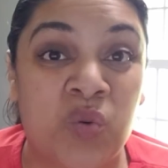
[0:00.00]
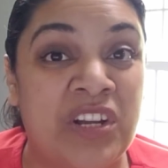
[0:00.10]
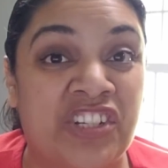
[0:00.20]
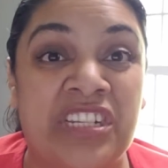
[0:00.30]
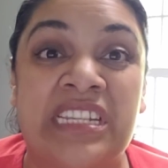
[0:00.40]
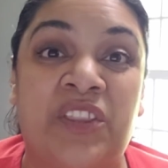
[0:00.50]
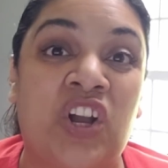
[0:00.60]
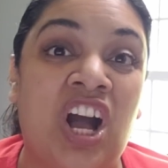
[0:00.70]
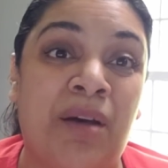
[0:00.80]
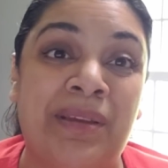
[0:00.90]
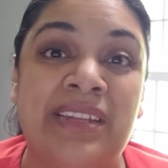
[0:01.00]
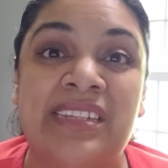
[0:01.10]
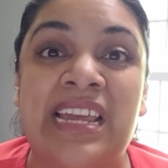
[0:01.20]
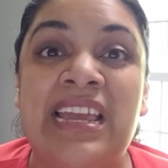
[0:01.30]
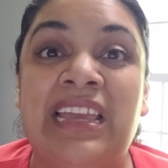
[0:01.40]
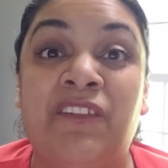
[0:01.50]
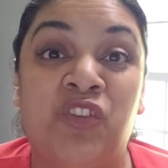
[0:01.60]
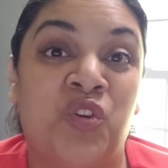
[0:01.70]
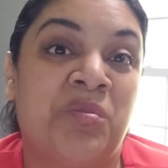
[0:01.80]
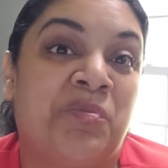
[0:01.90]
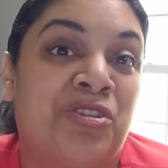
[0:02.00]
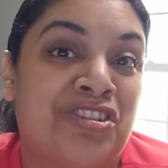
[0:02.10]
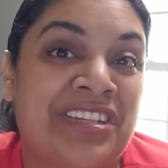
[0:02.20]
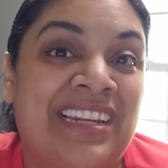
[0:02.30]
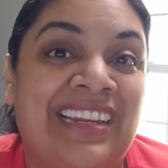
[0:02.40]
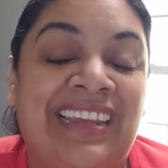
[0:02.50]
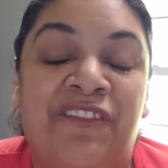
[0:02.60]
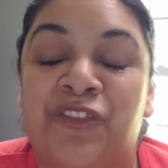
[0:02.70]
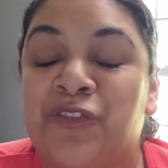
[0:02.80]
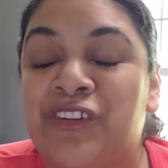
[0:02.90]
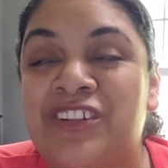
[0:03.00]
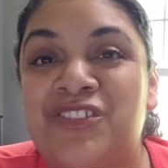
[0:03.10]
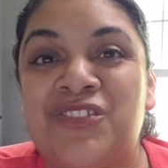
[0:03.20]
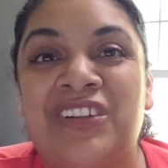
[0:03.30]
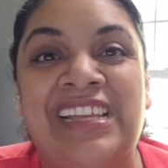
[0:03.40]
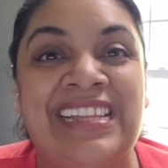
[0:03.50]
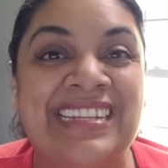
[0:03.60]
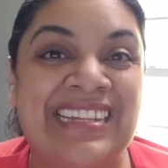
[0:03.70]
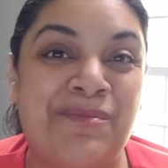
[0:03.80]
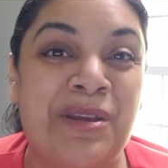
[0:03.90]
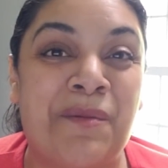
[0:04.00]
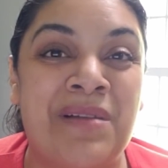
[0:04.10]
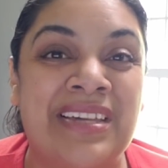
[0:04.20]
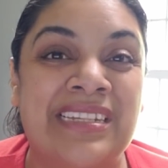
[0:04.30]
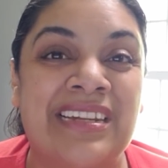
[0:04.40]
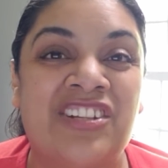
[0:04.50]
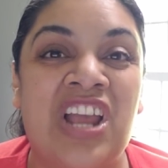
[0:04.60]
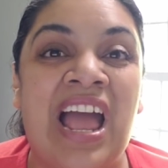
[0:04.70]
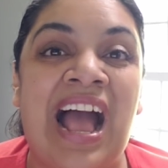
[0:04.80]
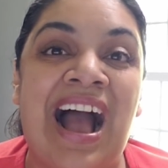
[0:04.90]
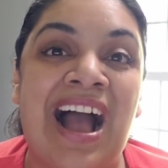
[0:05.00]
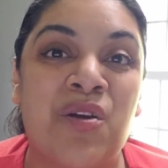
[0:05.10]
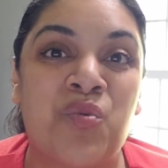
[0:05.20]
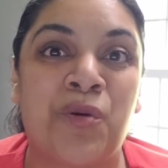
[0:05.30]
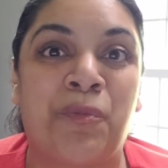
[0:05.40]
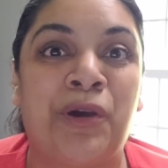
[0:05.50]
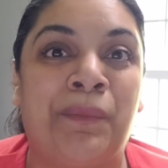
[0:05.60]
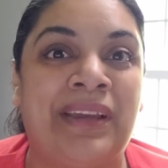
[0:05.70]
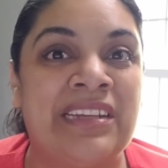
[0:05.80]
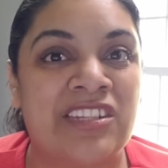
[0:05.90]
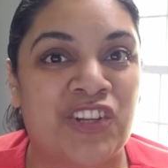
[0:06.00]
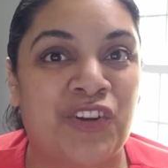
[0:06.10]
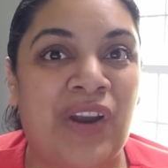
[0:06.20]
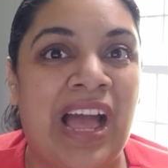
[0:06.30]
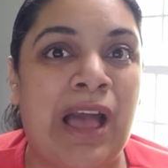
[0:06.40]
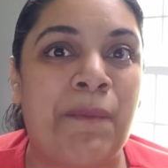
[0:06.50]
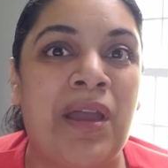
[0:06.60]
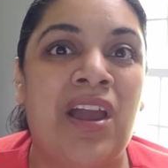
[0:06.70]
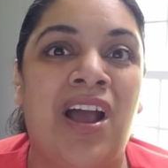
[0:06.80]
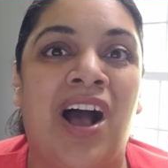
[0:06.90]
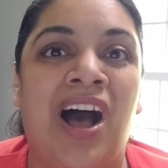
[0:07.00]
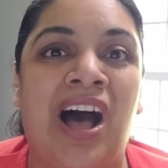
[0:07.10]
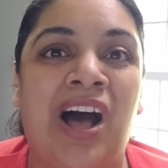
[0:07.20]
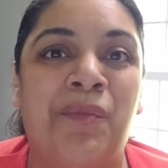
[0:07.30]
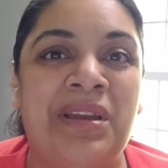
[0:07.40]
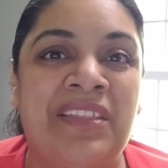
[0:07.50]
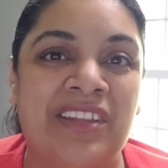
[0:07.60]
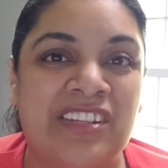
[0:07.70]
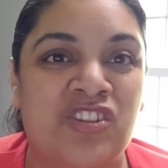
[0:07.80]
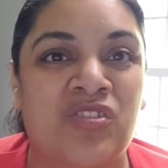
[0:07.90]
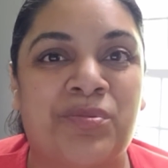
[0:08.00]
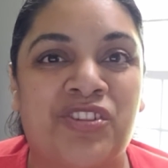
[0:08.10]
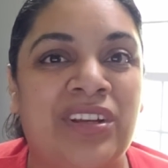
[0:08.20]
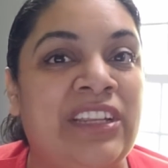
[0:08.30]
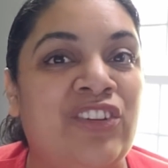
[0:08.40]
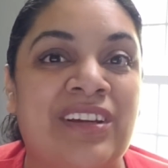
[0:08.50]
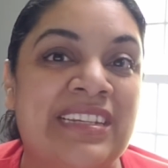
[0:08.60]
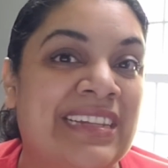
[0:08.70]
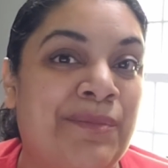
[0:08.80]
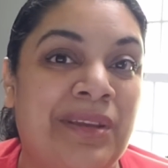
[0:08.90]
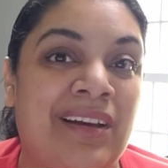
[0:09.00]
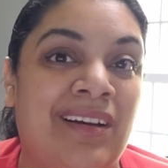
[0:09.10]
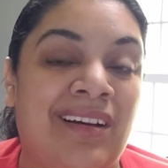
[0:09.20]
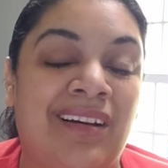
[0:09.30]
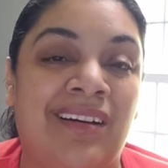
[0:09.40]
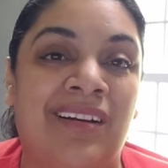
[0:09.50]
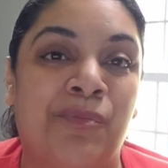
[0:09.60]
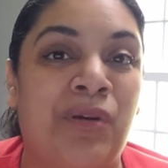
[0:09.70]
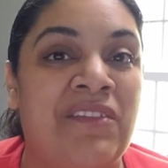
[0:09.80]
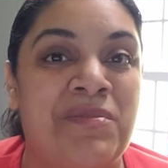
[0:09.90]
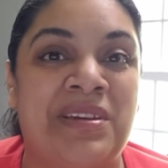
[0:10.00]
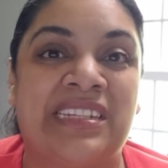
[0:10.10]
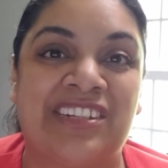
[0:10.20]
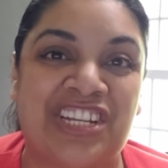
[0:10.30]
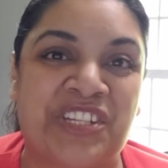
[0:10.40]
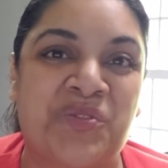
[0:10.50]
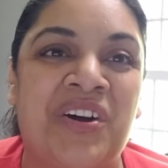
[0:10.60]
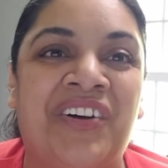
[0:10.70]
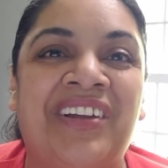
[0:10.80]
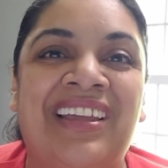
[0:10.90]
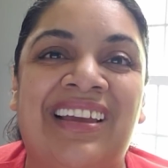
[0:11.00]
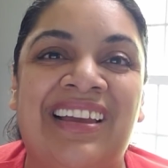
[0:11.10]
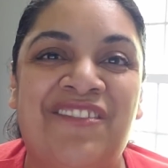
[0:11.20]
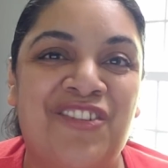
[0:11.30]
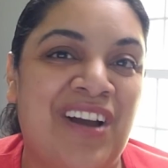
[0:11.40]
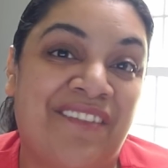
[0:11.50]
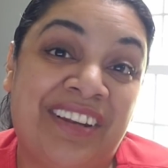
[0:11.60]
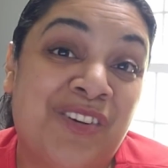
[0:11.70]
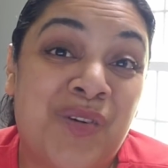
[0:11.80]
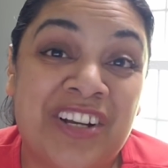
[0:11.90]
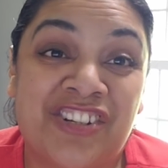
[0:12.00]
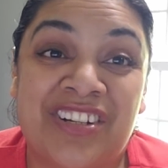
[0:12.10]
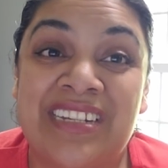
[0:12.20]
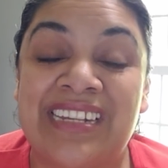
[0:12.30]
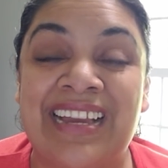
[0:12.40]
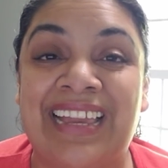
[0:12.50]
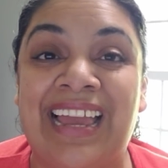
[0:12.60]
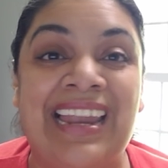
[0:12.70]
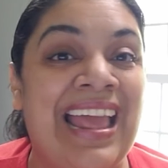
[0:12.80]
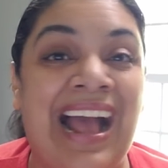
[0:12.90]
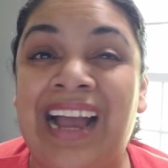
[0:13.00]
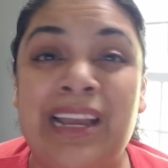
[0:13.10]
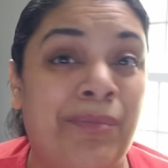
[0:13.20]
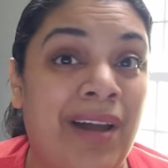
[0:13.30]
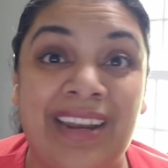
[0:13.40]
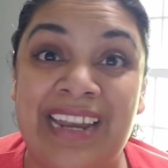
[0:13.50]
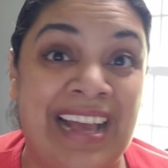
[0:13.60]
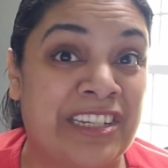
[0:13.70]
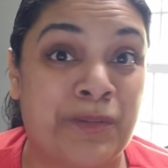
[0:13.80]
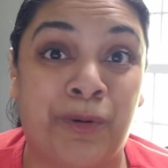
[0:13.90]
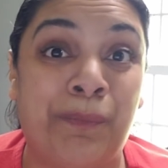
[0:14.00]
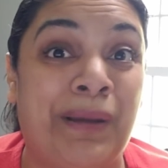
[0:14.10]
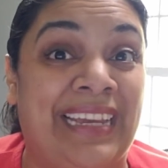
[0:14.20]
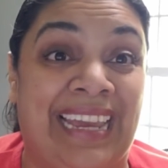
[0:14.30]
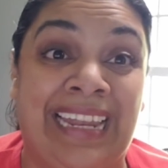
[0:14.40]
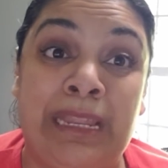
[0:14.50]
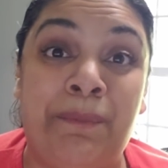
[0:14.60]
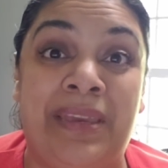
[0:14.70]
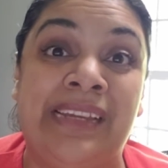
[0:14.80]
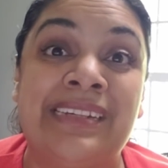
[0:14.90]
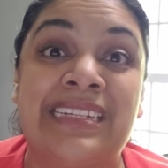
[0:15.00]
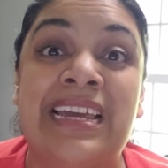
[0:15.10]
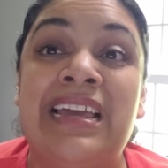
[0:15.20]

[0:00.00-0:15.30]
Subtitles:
questions in the comments. If you know me personally, feel free to send me a message. I will put my Instagram in the description. You can send me a private message as well if you have any questions. Again, I am not an expert by any means,